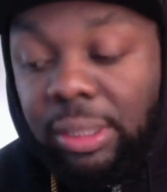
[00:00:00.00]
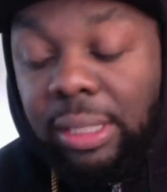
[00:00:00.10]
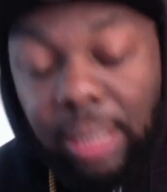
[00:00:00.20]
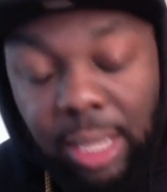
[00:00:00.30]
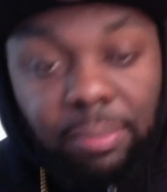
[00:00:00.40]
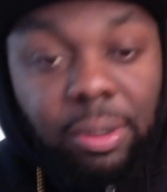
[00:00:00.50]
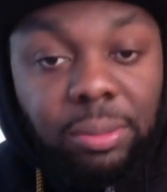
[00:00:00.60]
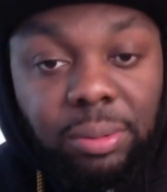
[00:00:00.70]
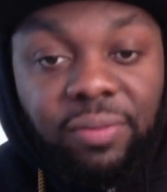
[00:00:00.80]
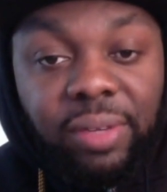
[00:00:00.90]
takes a lot of balls to
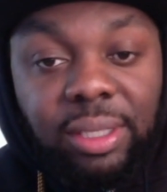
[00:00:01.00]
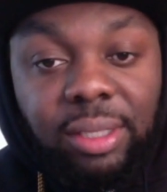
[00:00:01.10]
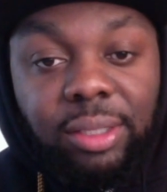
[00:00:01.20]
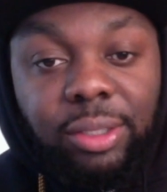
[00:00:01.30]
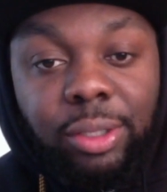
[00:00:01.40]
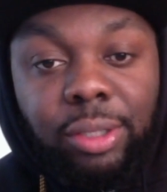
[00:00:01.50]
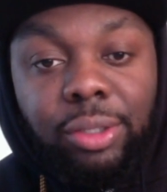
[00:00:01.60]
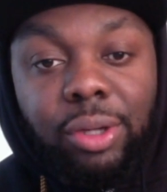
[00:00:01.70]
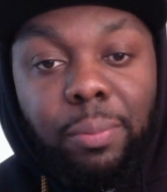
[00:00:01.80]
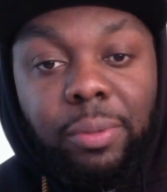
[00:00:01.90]
put your face out there.
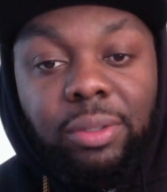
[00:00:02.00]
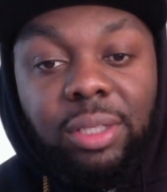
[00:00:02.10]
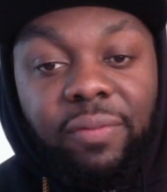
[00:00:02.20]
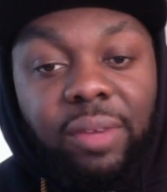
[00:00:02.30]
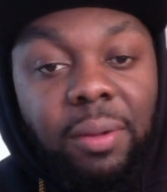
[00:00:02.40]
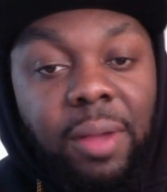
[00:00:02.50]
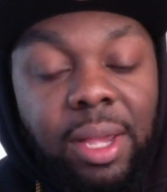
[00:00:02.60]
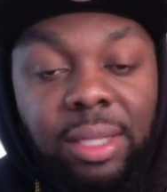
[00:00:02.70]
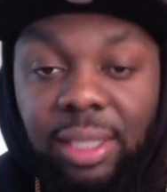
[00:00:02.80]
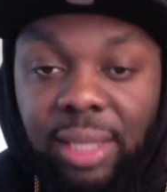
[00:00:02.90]
You open yourself up
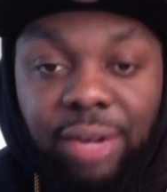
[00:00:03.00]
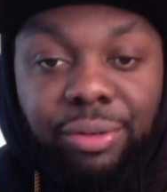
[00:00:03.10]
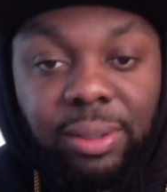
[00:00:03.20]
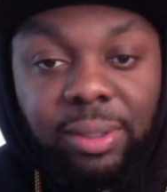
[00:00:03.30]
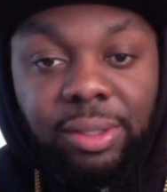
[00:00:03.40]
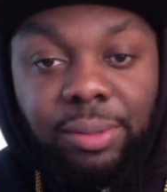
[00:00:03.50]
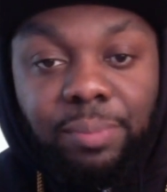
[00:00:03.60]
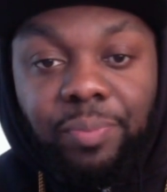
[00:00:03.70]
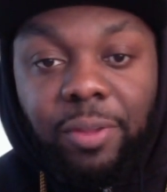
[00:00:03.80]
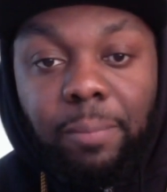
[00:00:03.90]
to a lot of criticism,
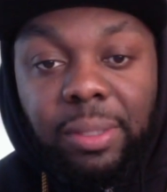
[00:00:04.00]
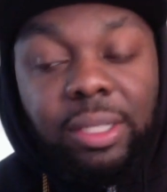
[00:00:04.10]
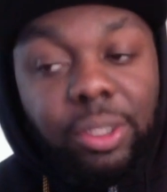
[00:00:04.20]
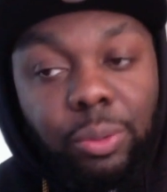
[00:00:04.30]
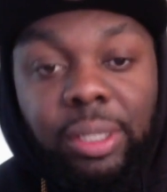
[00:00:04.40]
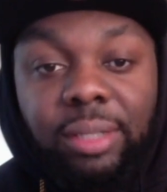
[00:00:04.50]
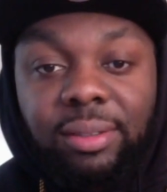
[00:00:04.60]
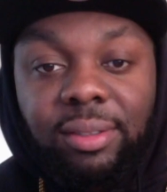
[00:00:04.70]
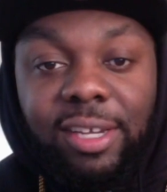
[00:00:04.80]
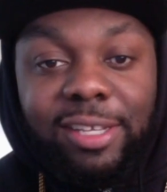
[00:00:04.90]
but they doing it,
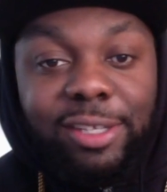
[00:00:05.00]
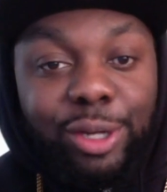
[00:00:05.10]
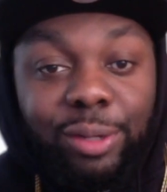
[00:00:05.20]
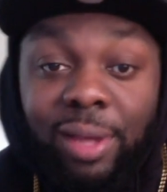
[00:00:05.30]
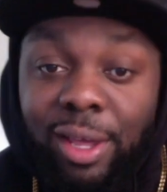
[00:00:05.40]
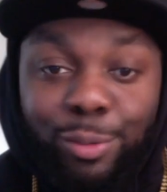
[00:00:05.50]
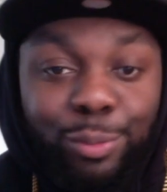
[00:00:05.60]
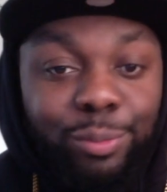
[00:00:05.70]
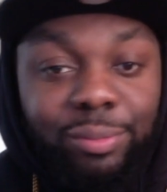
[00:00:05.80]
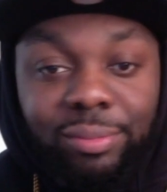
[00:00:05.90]
and
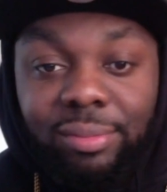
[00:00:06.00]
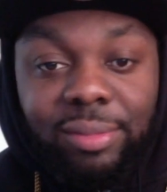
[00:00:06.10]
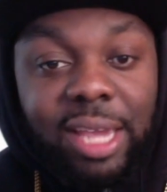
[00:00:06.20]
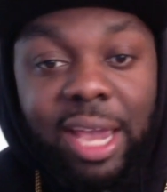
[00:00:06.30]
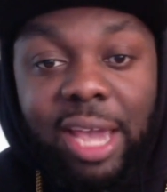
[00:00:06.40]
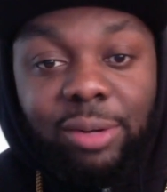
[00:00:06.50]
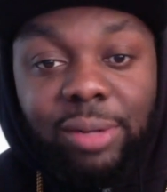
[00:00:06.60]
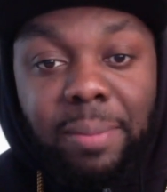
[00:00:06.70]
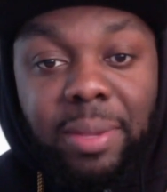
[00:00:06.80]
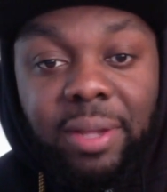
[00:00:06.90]
can't hate on
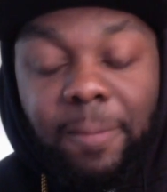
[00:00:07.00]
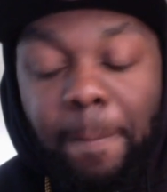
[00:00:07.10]
that, man.